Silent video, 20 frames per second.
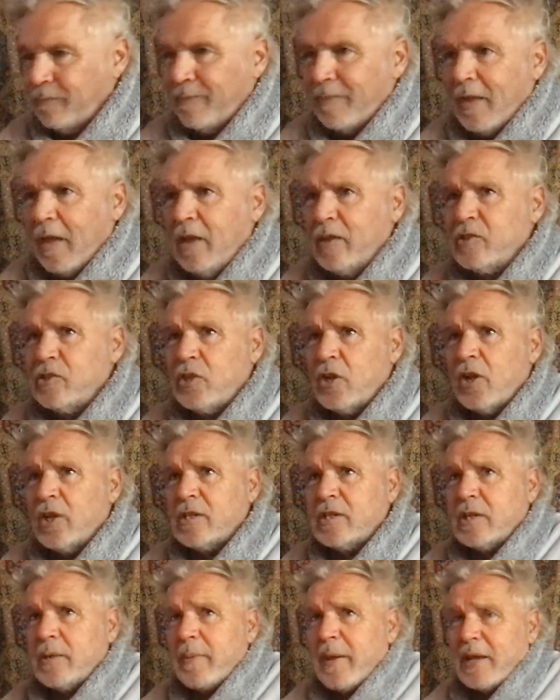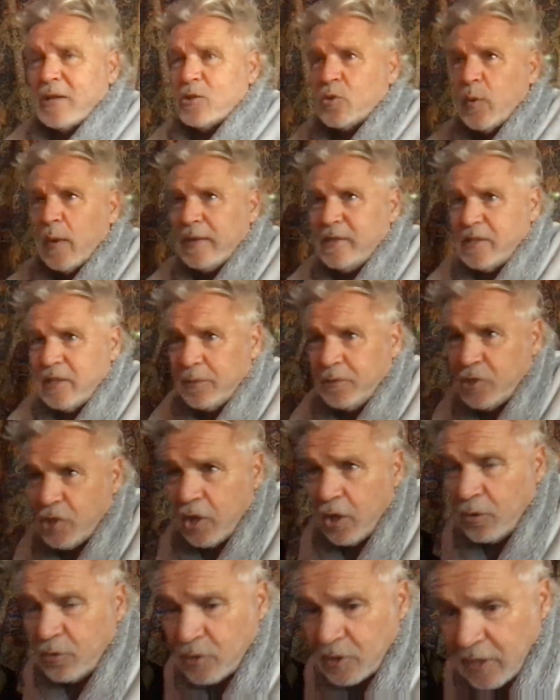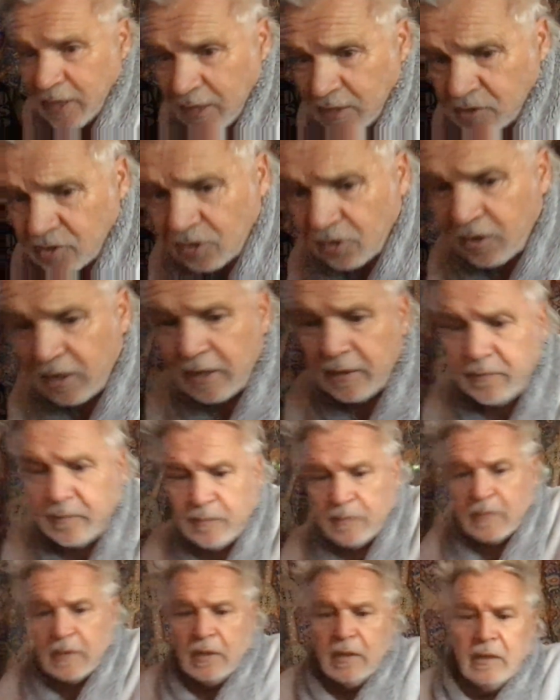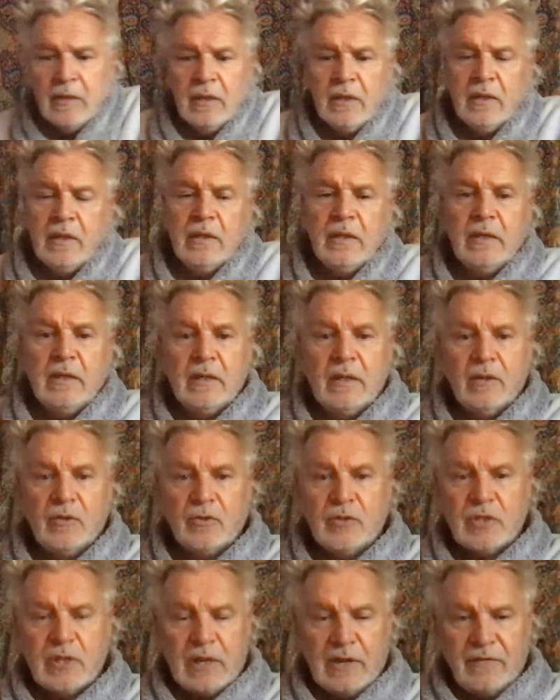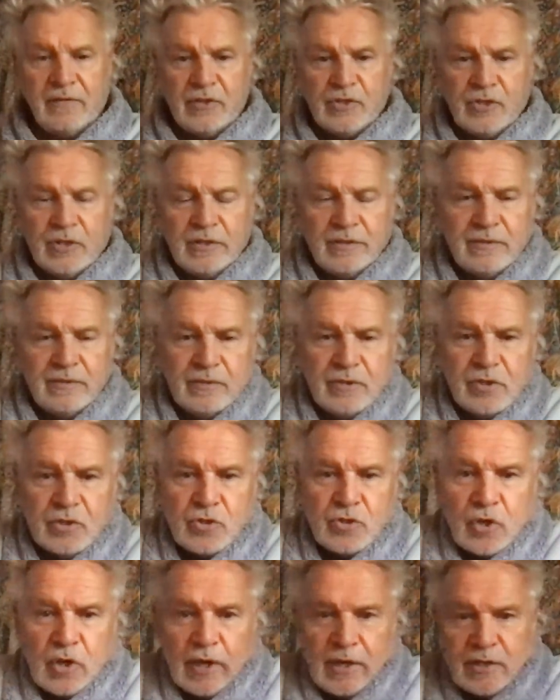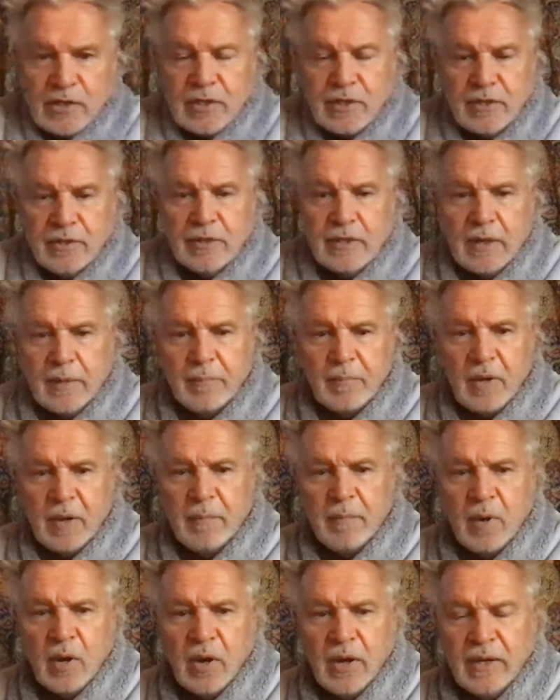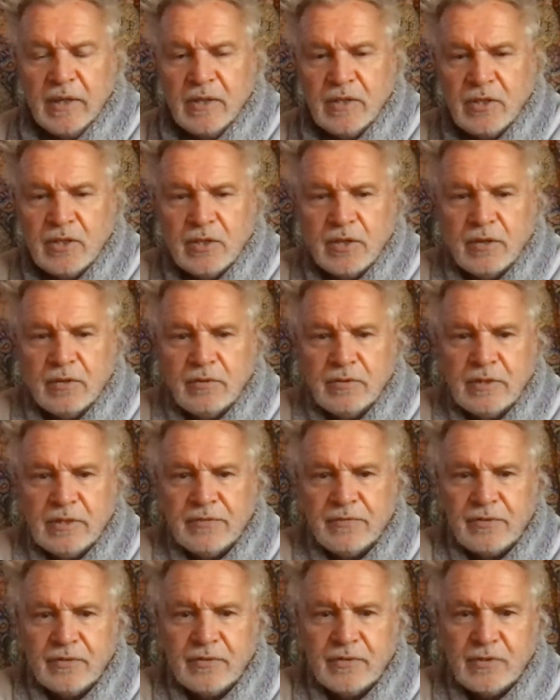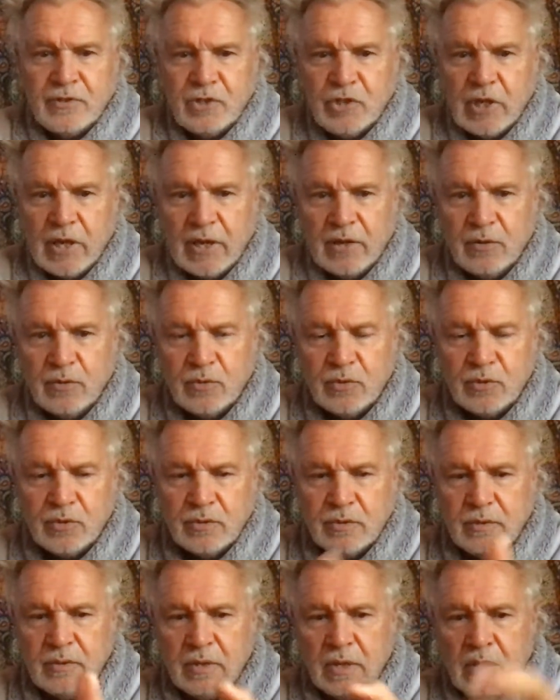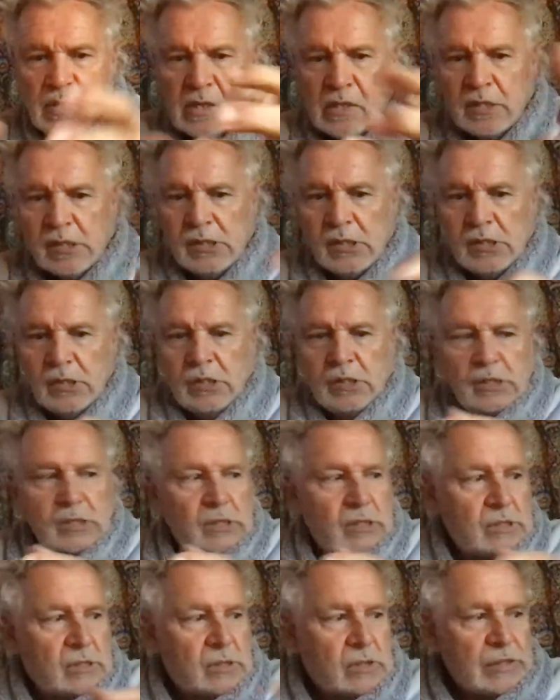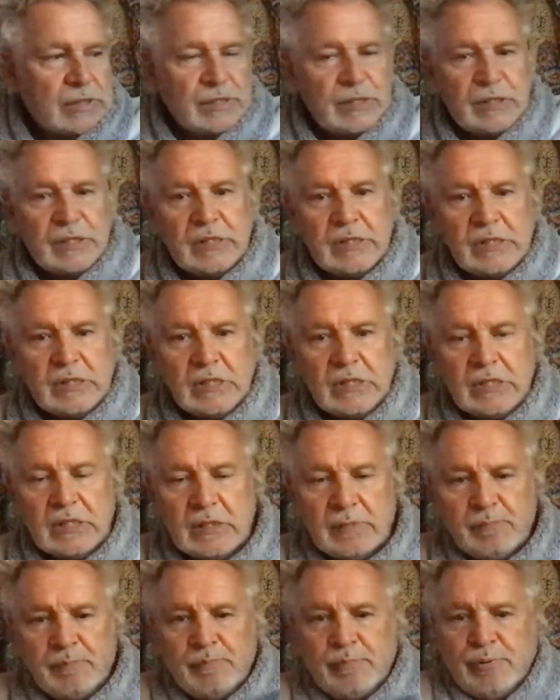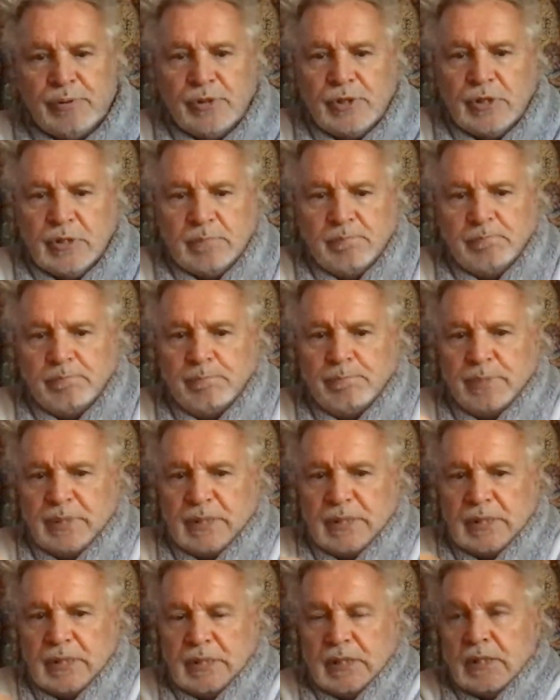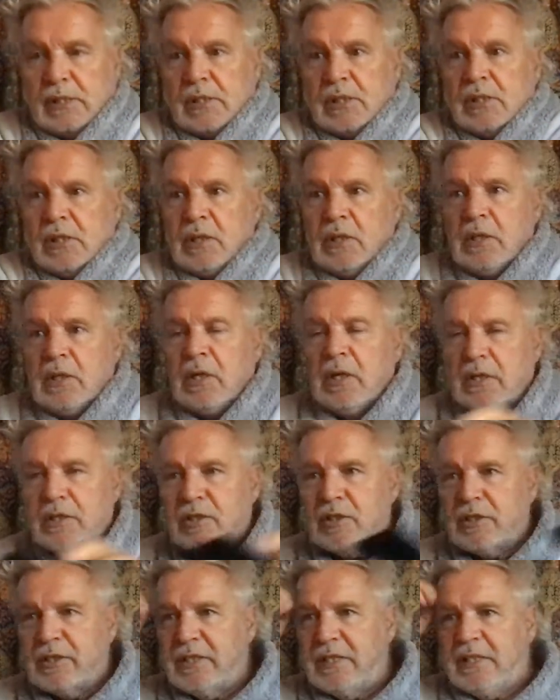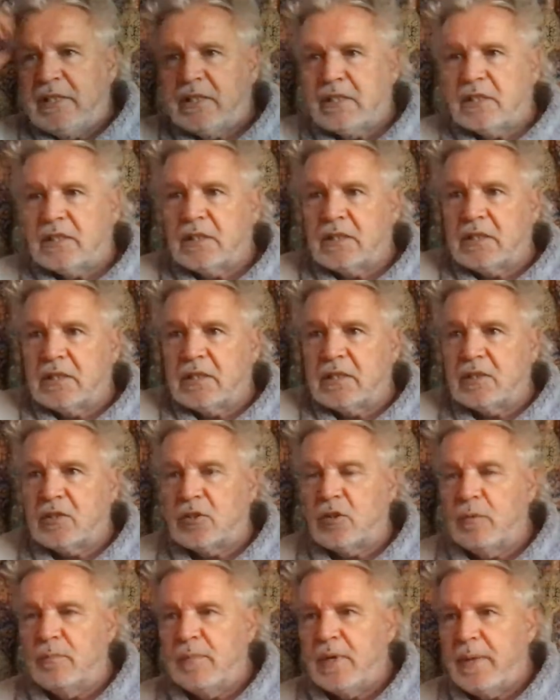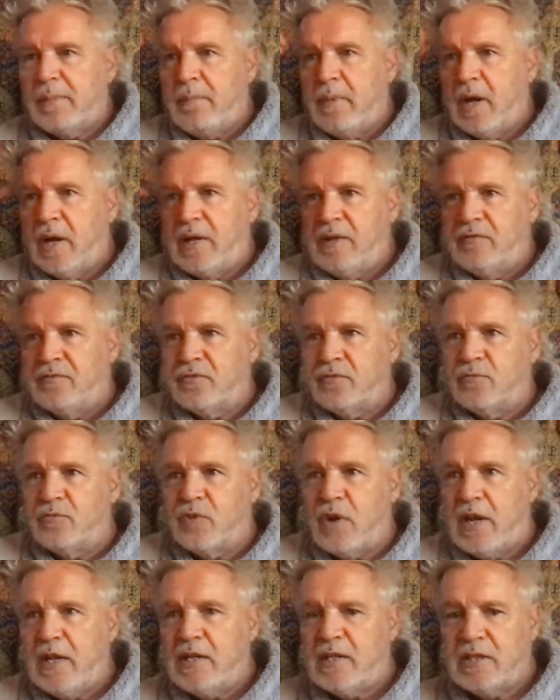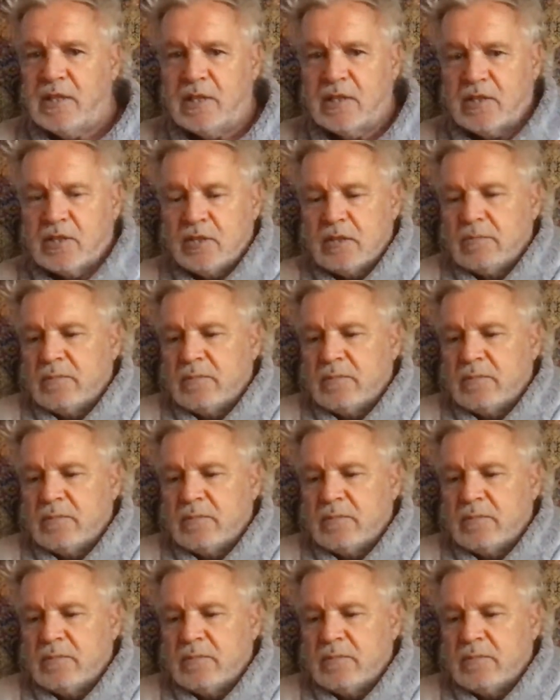I started about 20 shows last night on television, just trying to numb my mind to, different channels and all these things and pushing buttons. Just need to stop my mind from racing. So